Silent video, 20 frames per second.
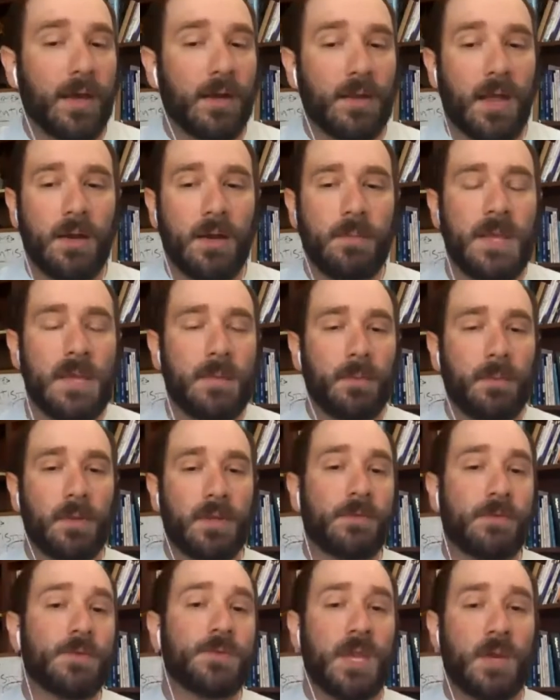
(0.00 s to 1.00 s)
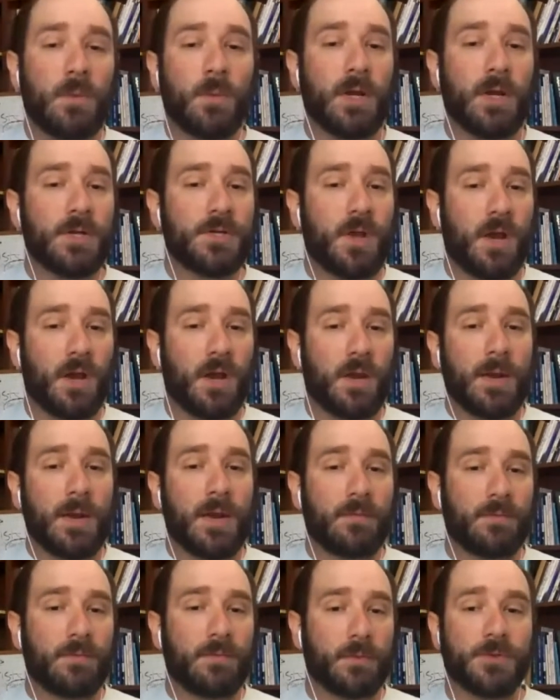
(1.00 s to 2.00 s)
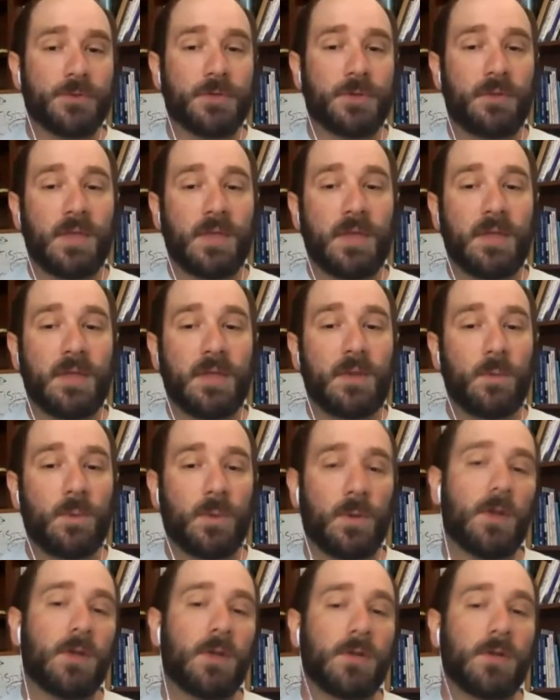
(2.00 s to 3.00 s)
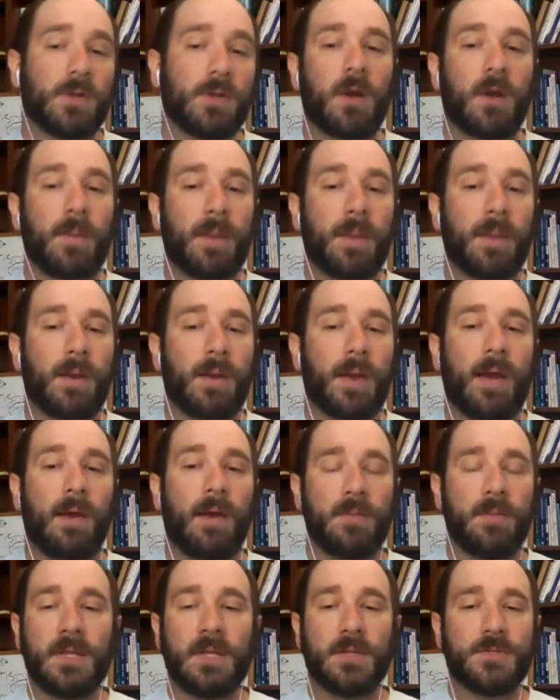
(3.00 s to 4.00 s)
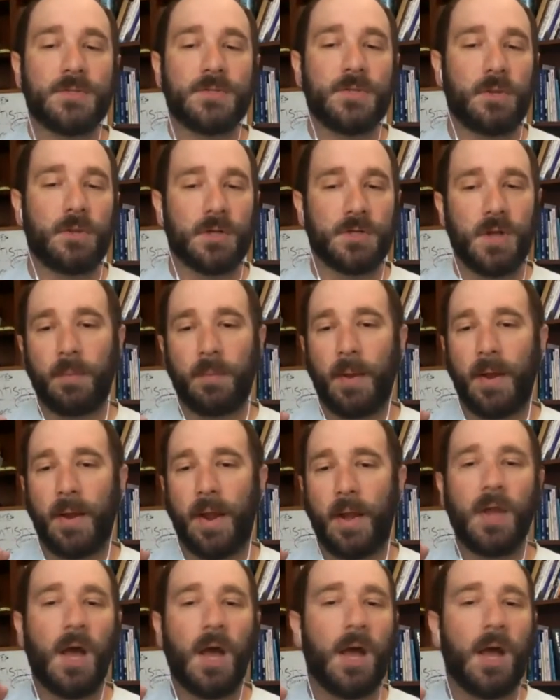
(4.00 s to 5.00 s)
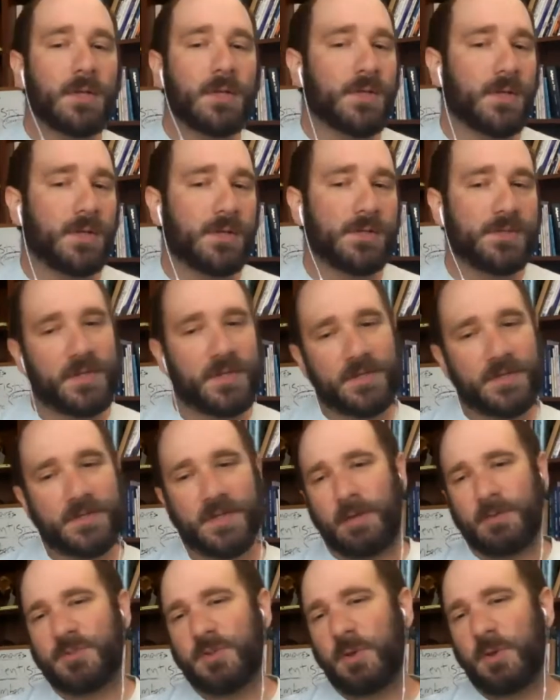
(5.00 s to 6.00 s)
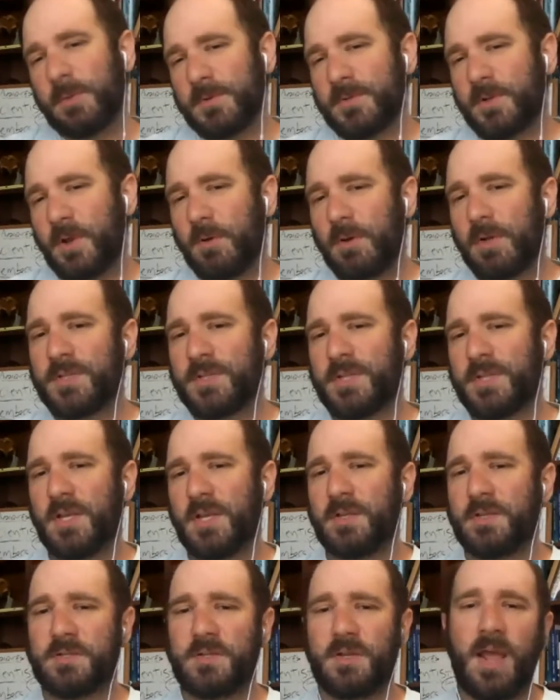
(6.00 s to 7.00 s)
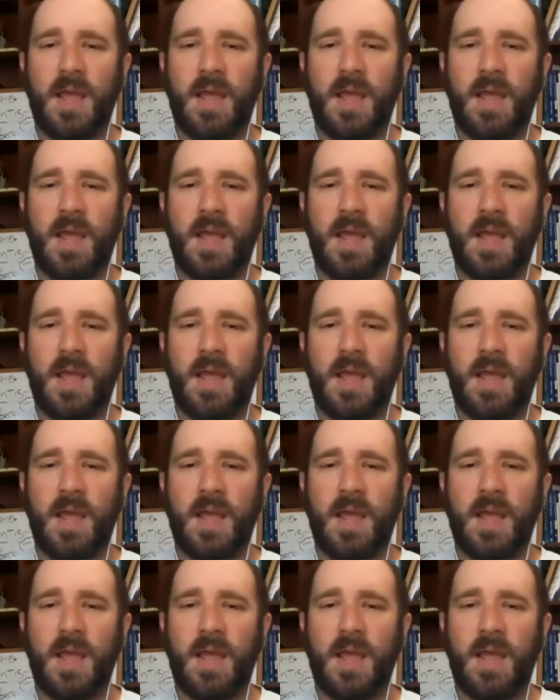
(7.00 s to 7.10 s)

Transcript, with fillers: a lot of people, if you say we're going to talk about evolution, they think we're going to talk about how it means that you're going to talk about how God doesn't exist and how souls don't exist and